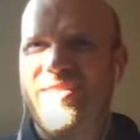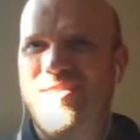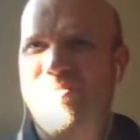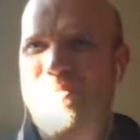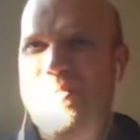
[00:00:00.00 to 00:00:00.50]

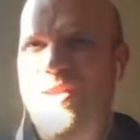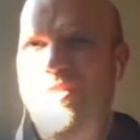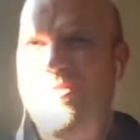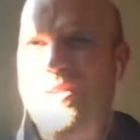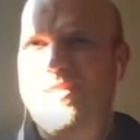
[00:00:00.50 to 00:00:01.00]
oh, maybe not
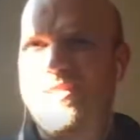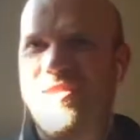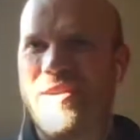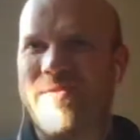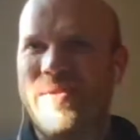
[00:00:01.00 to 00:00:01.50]
quite.
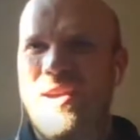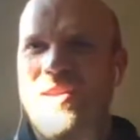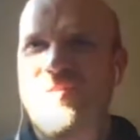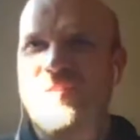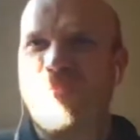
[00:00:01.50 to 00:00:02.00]
Okay.
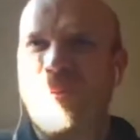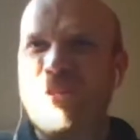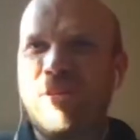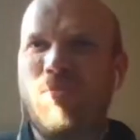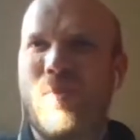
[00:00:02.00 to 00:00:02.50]
There's a
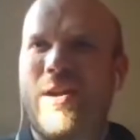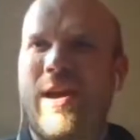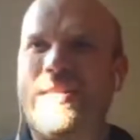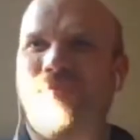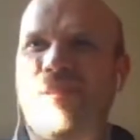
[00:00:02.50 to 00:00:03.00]
question what
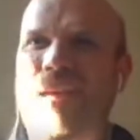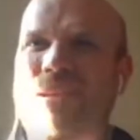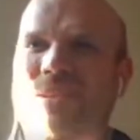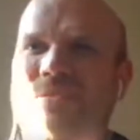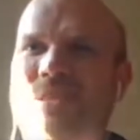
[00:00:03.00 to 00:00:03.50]
kinds of
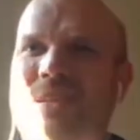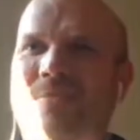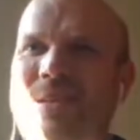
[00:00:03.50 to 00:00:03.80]
electives can we